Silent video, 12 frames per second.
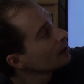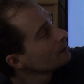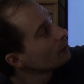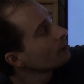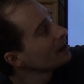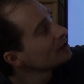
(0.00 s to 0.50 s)

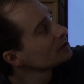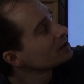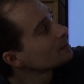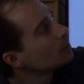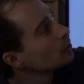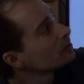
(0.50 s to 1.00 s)
information
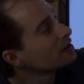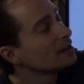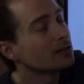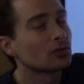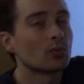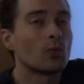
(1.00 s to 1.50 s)
put
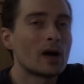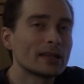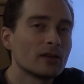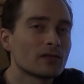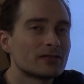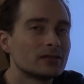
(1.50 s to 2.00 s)
into
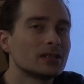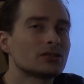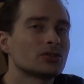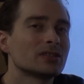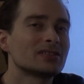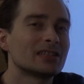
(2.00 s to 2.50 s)
one of the
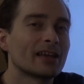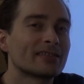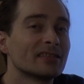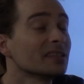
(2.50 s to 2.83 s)
digits like